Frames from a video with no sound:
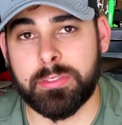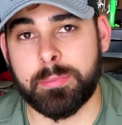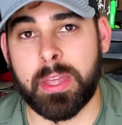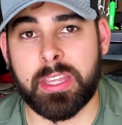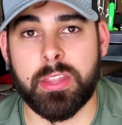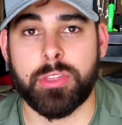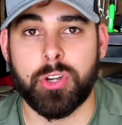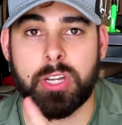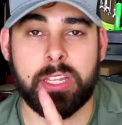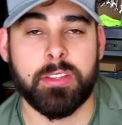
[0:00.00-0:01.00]
Spec
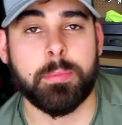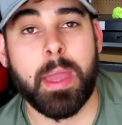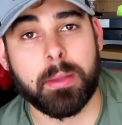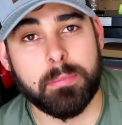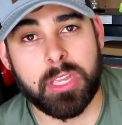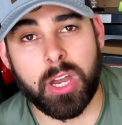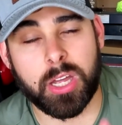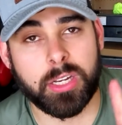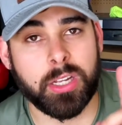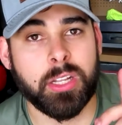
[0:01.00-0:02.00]
E30, Spec
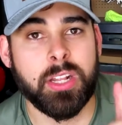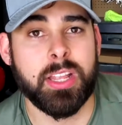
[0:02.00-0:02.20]
Miata,